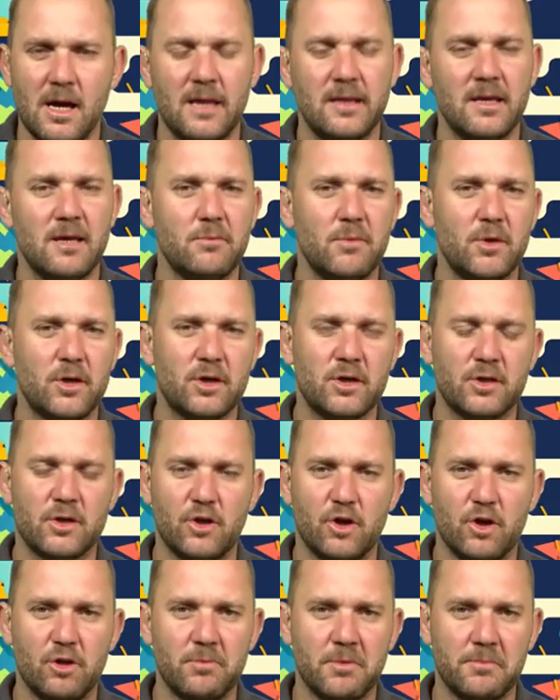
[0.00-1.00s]
And then we look at the
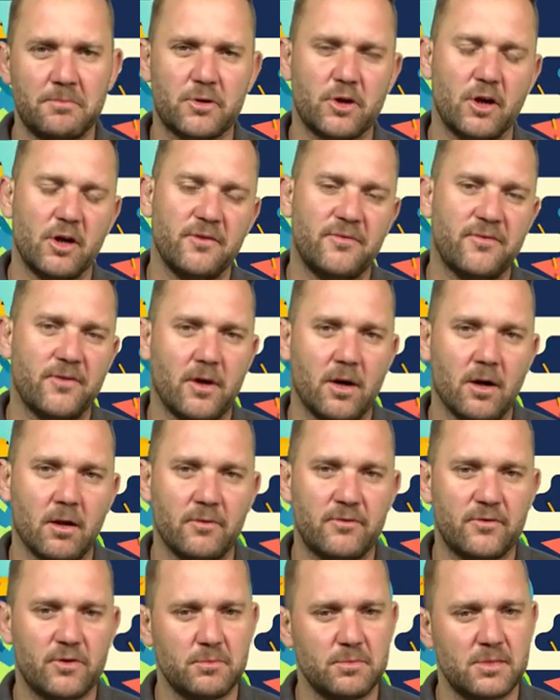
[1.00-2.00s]
urban
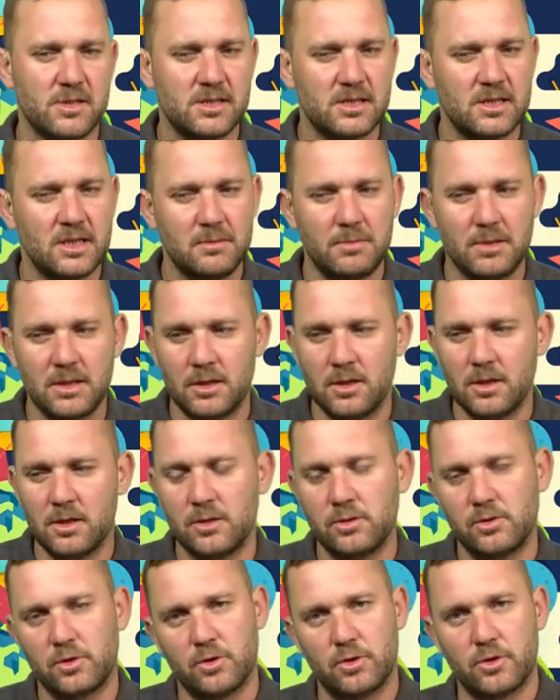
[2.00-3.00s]
profile from the
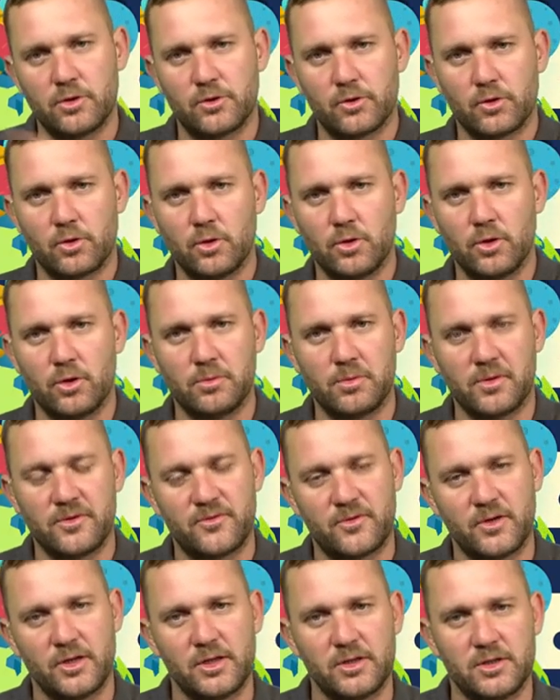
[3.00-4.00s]
CBD to the rural urban
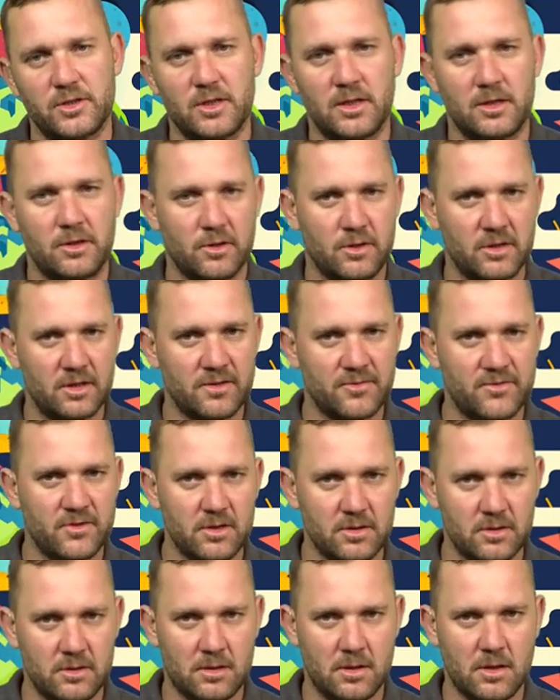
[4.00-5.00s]
fringe and your
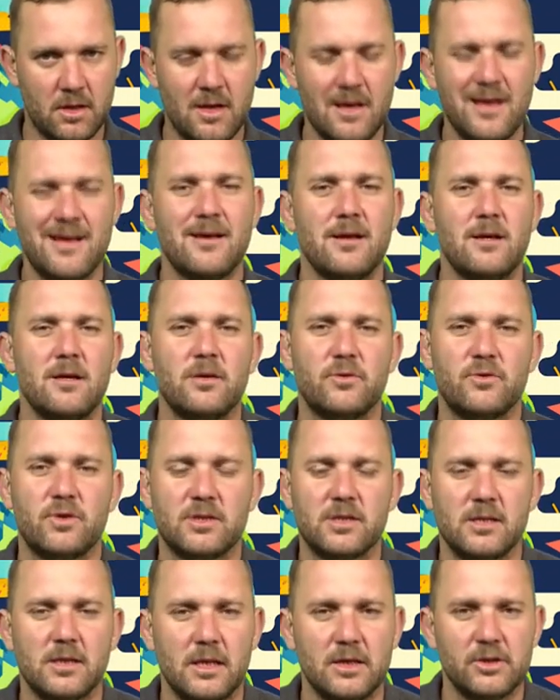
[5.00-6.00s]
different
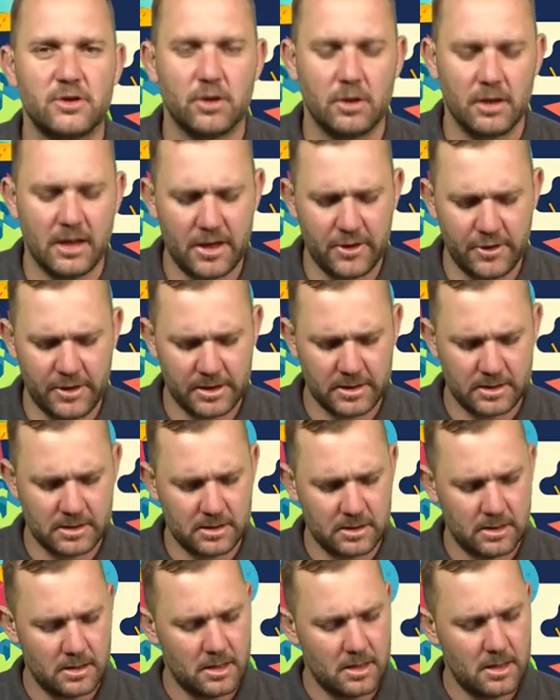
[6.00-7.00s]
residential
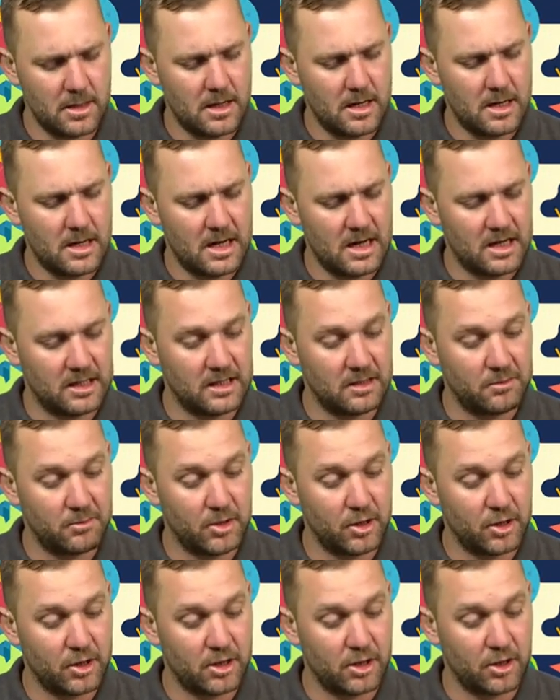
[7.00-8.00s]
areas. And then
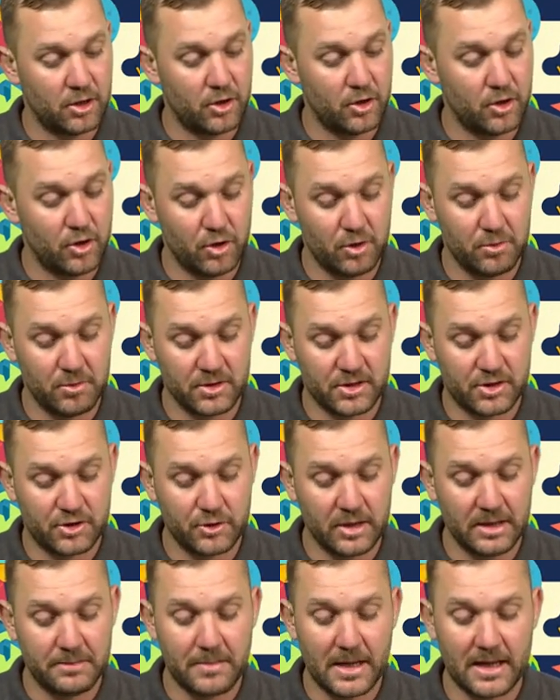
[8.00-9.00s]
we look at our urban
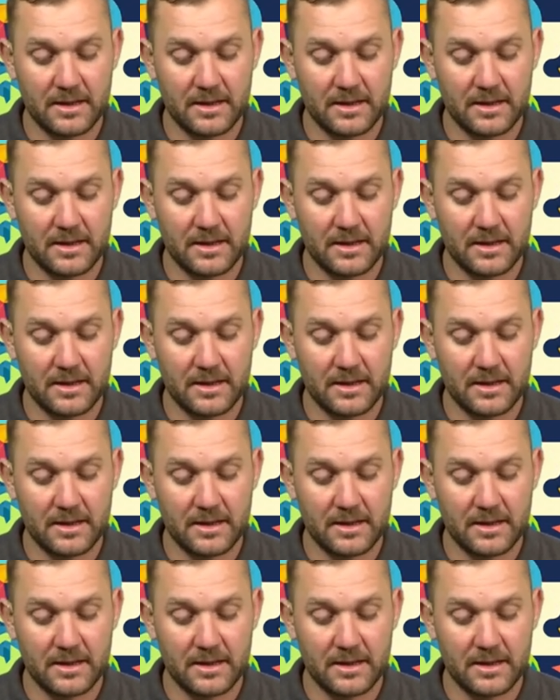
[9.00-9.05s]
street